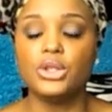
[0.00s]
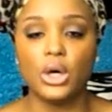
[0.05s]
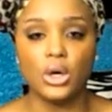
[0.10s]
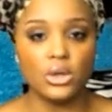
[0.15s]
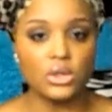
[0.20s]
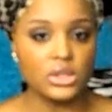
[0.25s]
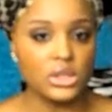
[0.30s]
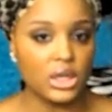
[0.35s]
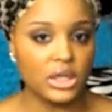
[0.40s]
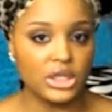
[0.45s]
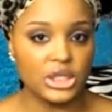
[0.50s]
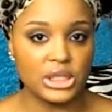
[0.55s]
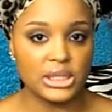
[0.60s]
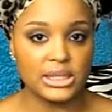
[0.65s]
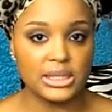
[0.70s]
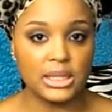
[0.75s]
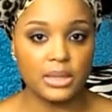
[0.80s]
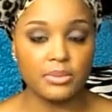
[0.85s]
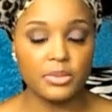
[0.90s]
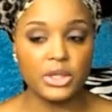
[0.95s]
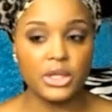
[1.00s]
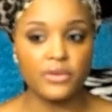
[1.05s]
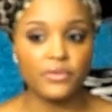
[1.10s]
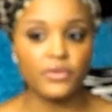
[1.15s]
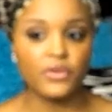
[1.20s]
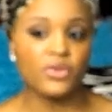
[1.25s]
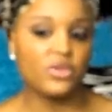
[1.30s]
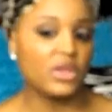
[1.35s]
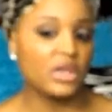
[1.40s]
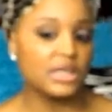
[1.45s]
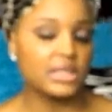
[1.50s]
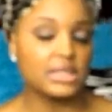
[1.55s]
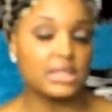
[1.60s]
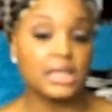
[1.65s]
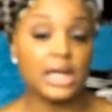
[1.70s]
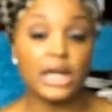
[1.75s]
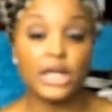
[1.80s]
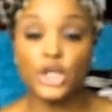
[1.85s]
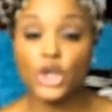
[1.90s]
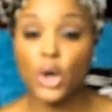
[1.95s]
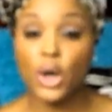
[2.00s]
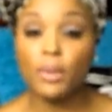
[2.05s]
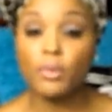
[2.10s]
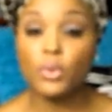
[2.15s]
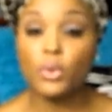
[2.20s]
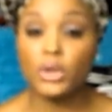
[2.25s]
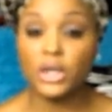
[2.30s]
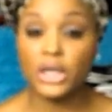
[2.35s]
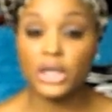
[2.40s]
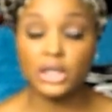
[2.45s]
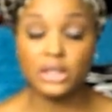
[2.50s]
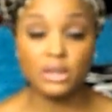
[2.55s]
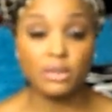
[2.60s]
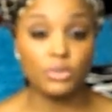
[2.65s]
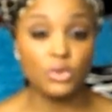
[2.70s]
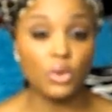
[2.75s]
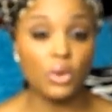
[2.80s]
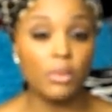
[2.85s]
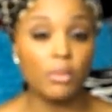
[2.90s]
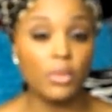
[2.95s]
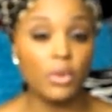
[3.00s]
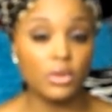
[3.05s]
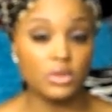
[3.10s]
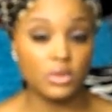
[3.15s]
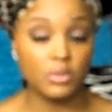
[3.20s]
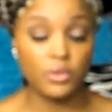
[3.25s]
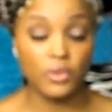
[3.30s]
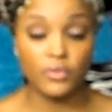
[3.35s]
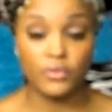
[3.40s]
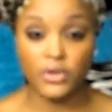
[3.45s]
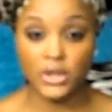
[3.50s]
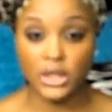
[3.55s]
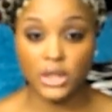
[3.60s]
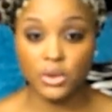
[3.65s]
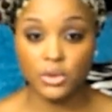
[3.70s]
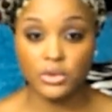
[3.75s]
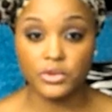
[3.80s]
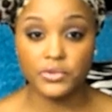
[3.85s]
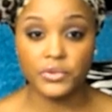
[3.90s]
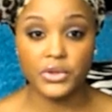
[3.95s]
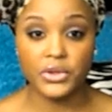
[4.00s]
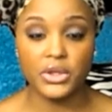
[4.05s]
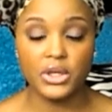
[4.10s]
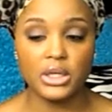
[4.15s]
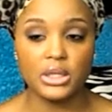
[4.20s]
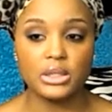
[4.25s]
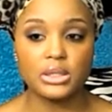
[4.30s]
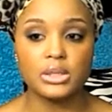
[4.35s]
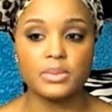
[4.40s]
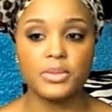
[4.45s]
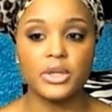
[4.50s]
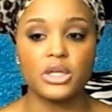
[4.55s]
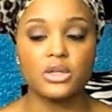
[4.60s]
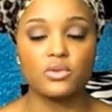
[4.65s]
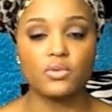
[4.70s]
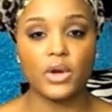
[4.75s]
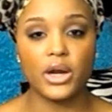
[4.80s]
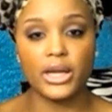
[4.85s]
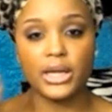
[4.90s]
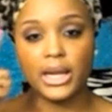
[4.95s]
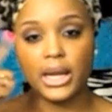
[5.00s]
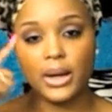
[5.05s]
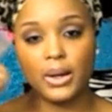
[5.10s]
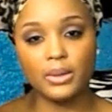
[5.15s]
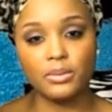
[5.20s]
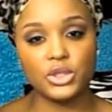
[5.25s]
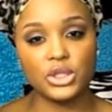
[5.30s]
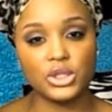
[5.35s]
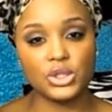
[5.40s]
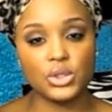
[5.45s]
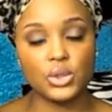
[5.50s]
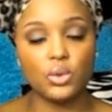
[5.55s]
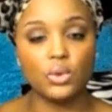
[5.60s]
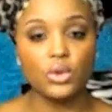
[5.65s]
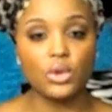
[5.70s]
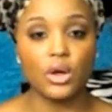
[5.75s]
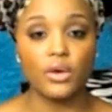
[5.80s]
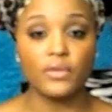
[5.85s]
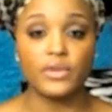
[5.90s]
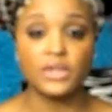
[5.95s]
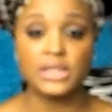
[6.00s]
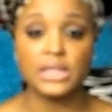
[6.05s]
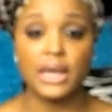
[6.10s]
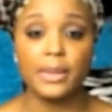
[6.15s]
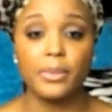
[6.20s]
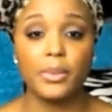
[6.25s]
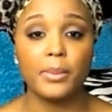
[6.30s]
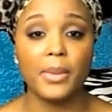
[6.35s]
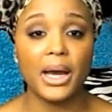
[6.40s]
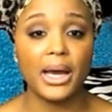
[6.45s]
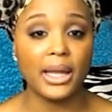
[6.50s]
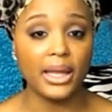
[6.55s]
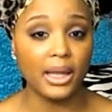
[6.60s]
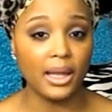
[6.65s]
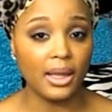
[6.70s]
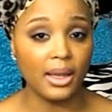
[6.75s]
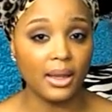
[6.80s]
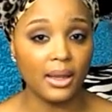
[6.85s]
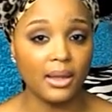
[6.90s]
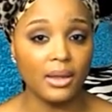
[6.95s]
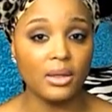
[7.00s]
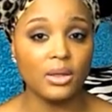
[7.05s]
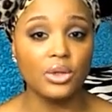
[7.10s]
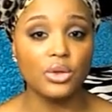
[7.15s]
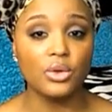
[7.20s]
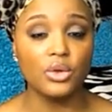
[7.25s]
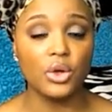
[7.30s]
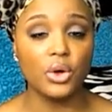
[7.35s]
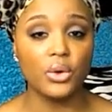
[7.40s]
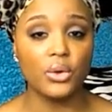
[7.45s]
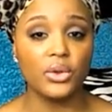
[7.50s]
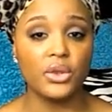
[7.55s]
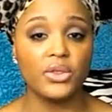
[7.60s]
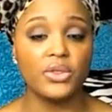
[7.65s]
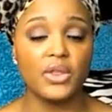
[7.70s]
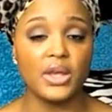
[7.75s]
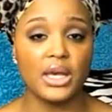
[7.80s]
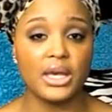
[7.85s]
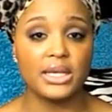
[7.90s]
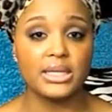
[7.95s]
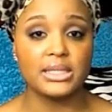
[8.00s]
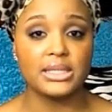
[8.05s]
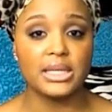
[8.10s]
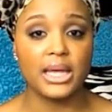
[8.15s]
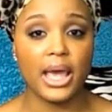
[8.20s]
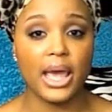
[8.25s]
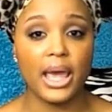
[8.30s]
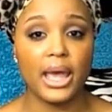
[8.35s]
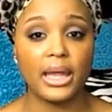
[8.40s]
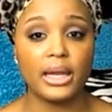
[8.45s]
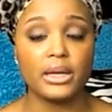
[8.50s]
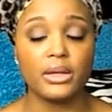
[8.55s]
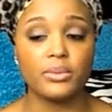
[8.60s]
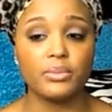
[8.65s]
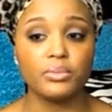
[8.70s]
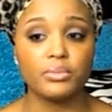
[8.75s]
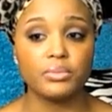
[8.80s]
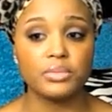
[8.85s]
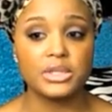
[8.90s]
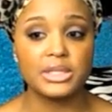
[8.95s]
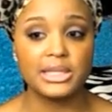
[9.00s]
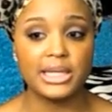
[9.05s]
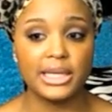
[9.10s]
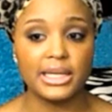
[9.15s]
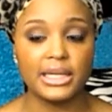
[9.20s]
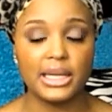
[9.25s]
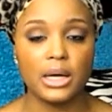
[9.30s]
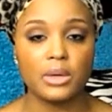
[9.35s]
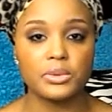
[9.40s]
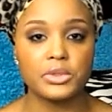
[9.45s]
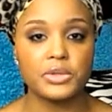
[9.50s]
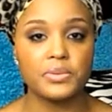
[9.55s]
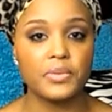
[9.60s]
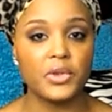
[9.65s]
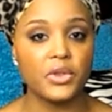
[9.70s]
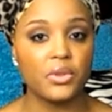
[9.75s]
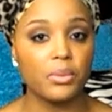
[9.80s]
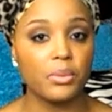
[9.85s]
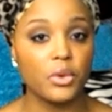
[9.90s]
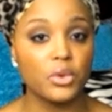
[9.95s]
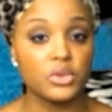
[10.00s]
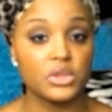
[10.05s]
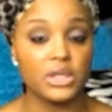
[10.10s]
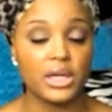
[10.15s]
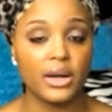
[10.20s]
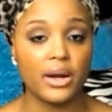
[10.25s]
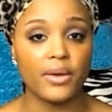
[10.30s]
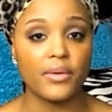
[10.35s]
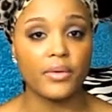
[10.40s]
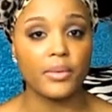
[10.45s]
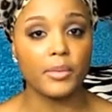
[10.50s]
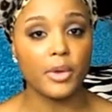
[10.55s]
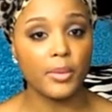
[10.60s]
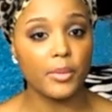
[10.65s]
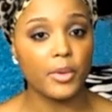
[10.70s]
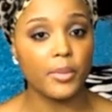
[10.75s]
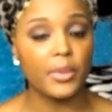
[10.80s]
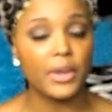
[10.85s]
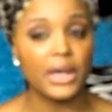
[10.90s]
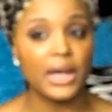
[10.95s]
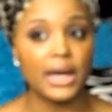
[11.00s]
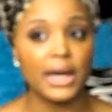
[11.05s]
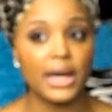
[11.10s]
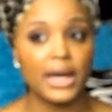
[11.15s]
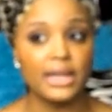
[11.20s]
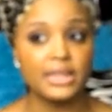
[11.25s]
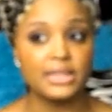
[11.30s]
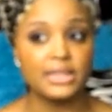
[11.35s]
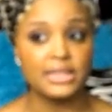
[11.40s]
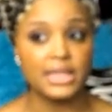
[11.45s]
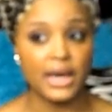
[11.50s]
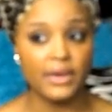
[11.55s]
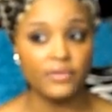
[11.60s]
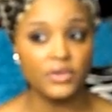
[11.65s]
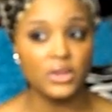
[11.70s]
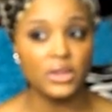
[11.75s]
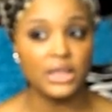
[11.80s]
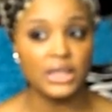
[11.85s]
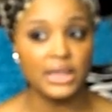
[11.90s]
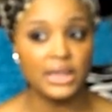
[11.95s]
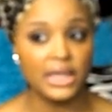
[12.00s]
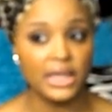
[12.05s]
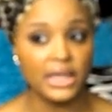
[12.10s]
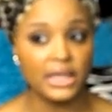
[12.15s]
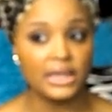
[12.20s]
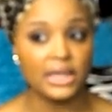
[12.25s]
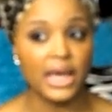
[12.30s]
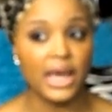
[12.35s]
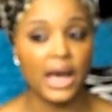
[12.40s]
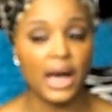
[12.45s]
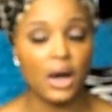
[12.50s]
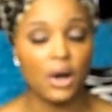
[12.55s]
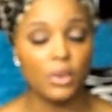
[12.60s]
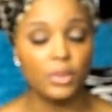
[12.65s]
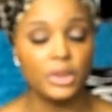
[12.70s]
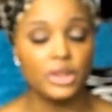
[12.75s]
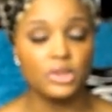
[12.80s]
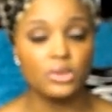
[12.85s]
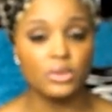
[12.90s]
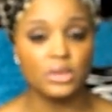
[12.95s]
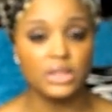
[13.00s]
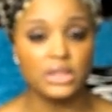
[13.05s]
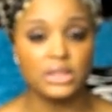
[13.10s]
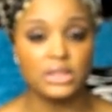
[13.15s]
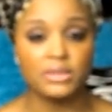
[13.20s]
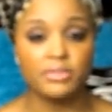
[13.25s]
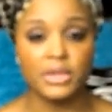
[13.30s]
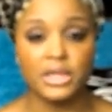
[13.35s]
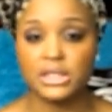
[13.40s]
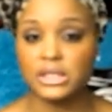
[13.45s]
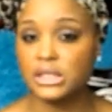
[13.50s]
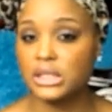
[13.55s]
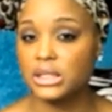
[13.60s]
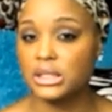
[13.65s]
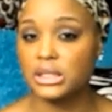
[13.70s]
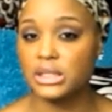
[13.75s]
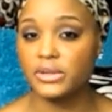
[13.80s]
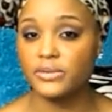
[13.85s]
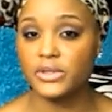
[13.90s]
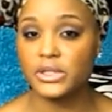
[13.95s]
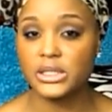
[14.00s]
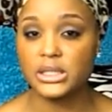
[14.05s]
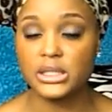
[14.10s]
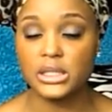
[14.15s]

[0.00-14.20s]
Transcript: those are just some different things and I know I'm going to end up doing multiple videos for this because right now I'm just going off the type of my head, you know, the things that stand out to me the most that I remember but I, I definitely think that I'll be doing a domestic diva